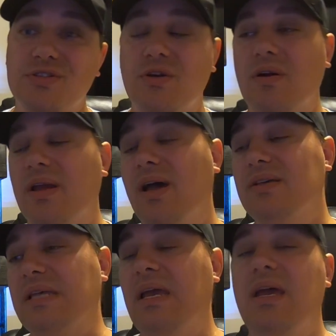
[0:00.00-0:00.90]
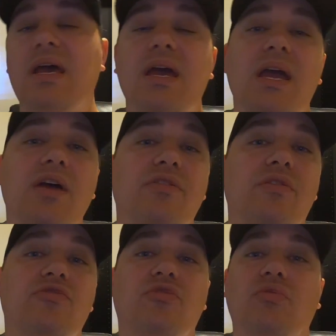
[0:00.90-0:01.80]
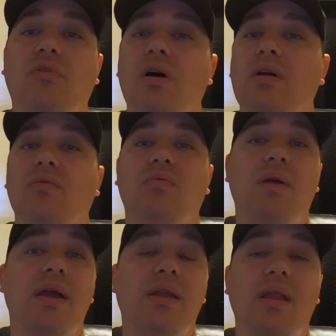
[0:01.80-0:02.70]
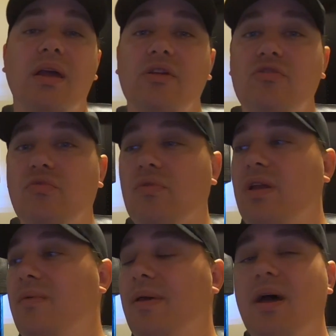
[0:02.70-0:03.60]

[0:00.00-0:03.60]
Sorry, guys and the truck ran like a dream.